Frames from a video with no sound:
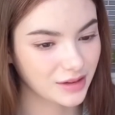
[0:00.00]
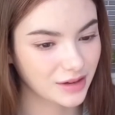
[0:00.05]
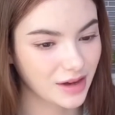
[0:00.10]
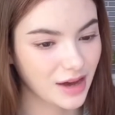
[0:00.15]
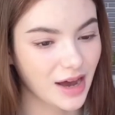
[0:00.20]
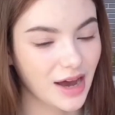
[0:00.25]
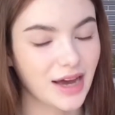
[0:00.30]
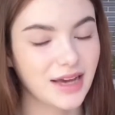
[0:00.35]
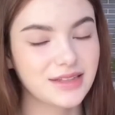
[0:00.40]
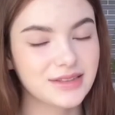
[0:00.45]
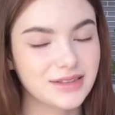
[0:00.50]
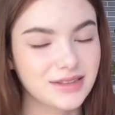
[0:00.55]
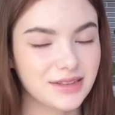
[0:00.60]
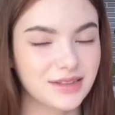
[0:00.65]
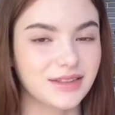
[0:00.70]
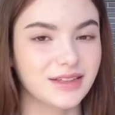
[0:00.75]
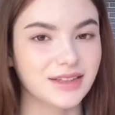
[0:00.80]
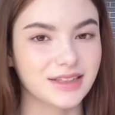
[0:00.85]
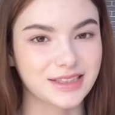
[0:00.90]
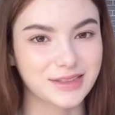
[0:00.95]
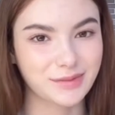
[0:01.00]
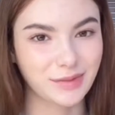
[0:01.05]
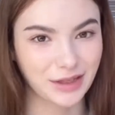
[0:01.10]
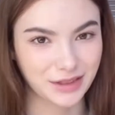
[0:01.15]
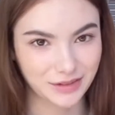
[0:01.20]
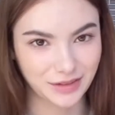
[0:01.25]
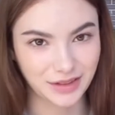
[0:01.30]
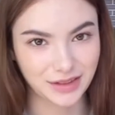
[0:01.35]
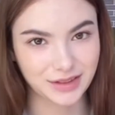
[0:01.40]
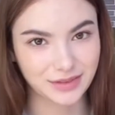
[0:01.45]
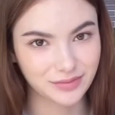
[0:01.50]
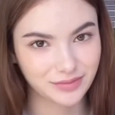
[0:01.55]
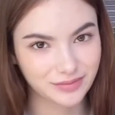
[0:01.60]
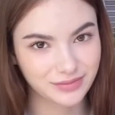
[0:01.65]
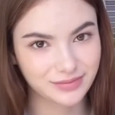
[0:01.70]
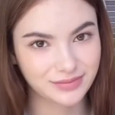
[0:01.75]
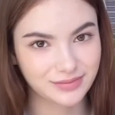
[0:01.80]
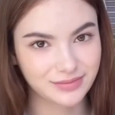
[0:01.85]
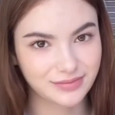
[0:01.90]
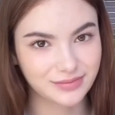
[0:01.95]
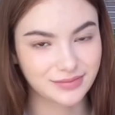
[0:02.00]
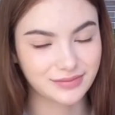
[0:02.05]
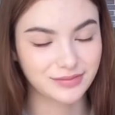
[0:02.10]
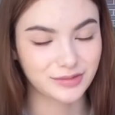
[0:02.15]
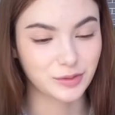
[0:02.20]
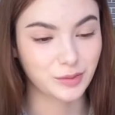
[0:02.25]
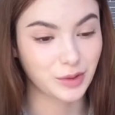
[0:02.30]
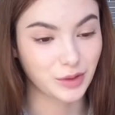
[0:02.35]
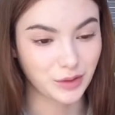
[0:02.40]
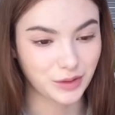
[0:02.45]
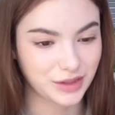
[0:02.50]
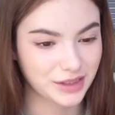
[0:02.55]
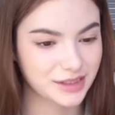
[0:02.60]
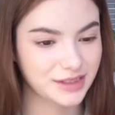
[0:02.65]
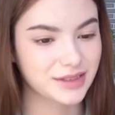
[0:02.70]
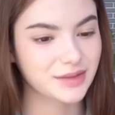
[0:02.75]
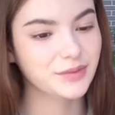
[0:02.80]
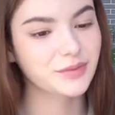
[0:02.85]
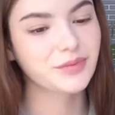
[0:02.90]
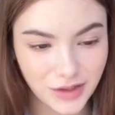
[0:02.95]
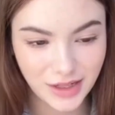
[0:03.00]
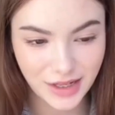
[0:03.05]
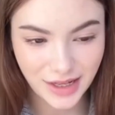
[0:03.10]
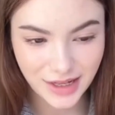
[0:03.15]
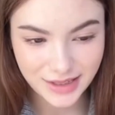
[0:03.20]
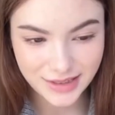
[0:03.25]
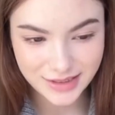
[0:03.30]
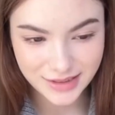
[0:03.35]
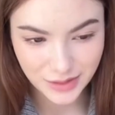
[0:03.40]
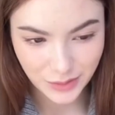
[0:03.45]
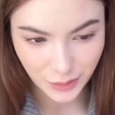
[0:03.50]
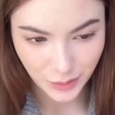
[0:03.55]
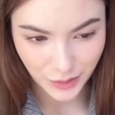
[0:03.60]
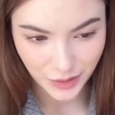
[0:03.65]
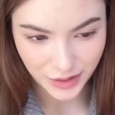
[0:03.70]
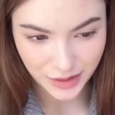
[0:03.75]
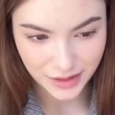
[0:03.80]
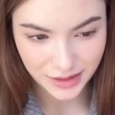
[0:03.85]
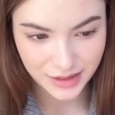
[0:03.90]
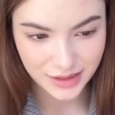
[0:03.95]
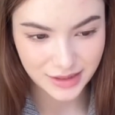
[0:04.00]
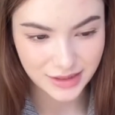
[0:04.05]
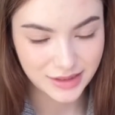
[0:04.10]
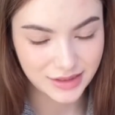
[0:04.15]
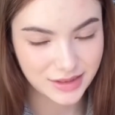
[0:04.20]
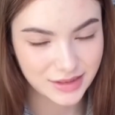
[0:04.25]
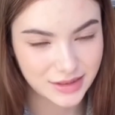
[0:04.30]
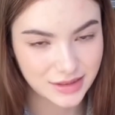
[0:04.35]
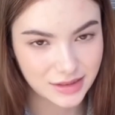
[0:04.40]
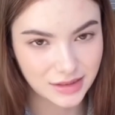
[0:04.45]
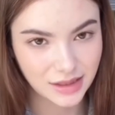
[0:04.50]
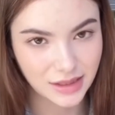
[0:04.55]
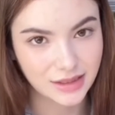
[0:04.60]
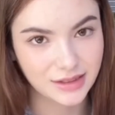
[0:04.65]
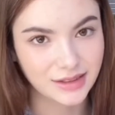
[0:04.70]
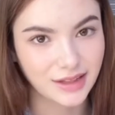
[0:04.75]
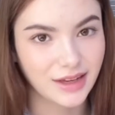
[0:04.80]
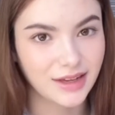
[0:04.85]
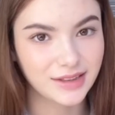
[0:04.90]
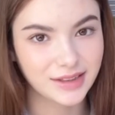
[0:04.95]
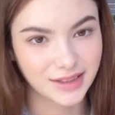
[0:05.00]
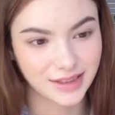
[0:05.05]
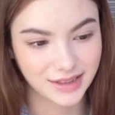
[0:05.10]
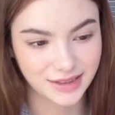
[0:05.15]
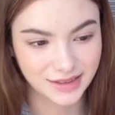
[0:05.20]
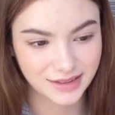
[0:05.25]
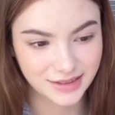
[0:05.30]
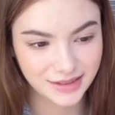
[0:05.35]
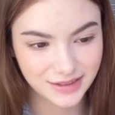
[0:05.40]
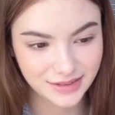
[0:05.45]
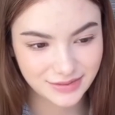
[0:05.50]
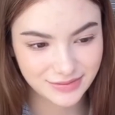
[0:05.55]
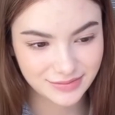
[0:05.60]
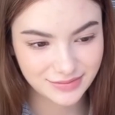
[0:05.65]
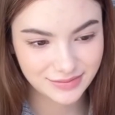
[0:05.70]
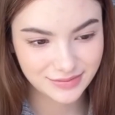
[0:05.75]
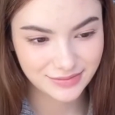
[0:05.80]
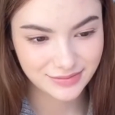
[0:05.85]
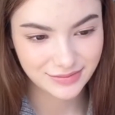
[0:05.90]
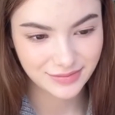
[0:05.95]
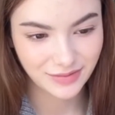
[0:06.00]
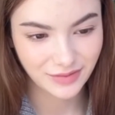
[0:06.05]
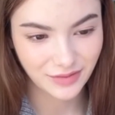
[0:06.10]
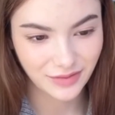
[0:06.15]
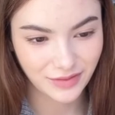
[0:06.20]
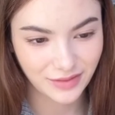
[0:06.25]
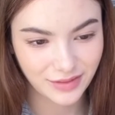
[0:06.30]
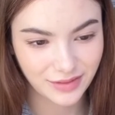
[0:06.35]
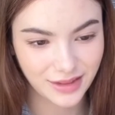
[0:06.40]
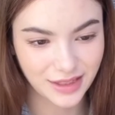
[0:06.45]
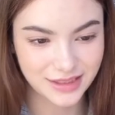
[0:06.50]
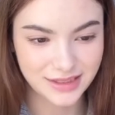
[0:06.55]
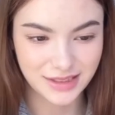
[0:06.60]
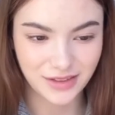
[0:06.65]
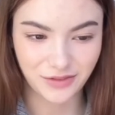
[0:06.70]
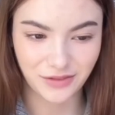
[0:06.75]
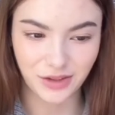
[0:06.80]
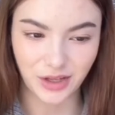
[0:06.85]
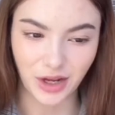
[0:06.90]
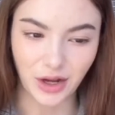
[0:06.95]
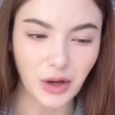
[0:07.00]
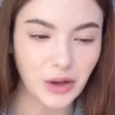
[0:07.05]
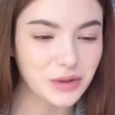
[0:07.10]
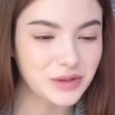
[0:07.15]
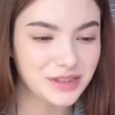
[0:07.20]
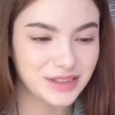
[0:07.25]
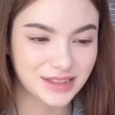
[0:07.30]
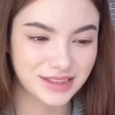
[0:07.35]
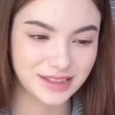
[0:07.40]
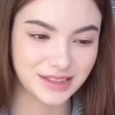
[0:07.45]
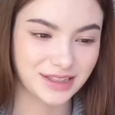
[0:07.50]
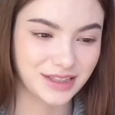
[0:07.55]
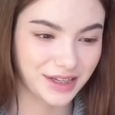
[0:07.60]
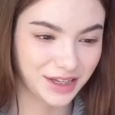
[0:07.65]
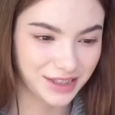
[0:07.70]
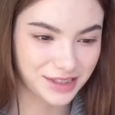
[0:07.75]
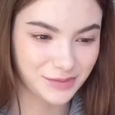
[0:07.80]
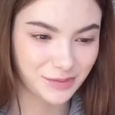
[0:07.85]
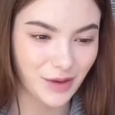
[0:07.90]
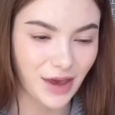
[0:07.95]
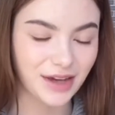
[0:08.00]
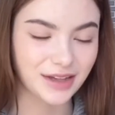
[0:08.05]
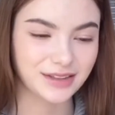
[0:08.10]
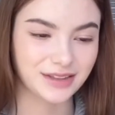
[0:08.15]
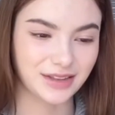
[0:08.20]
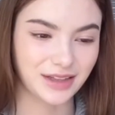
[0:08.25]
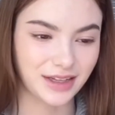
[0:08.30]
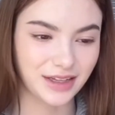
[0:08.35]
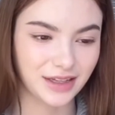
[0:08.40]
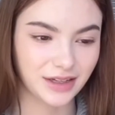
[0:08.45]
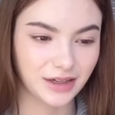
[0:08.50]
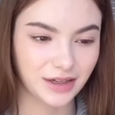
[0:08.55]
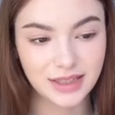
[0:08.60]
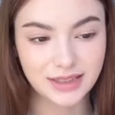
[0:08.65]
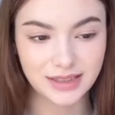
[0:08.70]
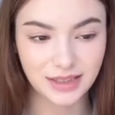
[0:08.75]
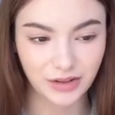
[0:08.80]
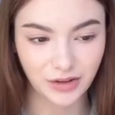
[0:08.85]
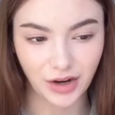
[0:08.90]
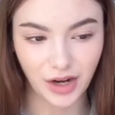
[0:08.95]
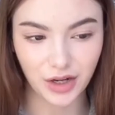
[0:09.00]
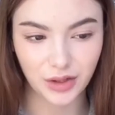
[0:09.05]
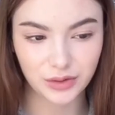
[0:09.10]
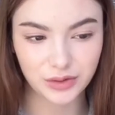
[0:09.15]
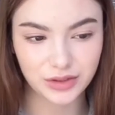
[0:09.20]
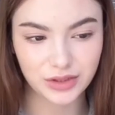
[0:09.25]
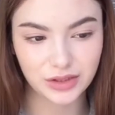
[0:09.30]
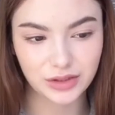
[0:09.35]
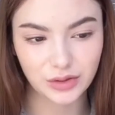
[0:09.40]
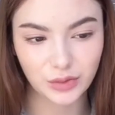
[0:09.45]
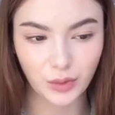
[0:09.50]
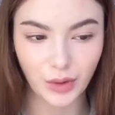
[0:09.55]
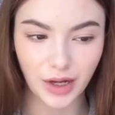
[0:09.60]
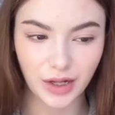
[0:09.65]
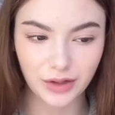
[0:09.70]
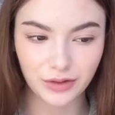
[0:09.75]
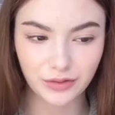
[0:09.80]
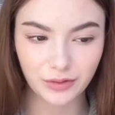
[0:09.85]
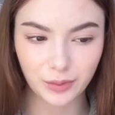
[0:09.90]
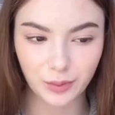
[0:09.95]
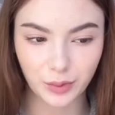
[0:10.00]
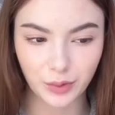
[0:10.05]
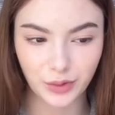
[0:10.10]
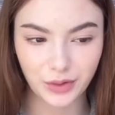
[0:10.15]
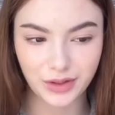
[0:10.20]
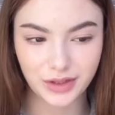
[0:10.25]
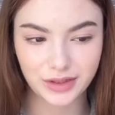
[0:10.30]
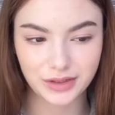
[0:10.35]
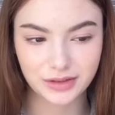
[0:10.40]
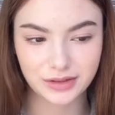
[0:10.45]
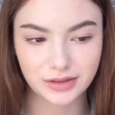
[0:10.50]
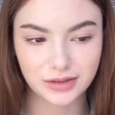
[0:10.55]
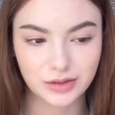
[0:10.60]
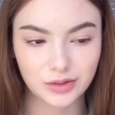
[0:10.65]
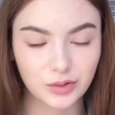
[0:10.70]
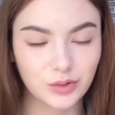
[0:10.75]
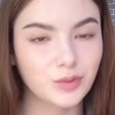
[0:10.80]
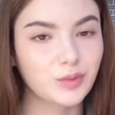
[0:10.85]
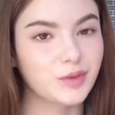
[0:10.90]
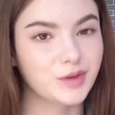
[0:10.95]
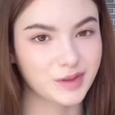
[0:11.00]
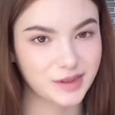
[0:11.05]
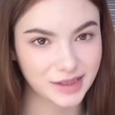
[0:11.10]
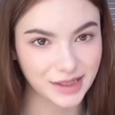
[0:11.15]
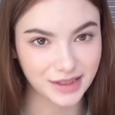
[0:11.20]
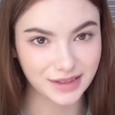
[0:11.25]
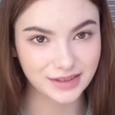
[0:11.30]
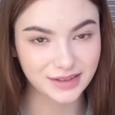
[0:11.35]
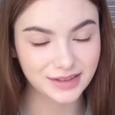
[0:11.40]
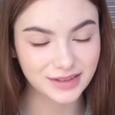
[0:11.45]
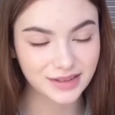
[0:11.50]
I didn't expect it, to be honest. Next one is Italian. That's something I also didn't expect. Like, it's around 12.2%.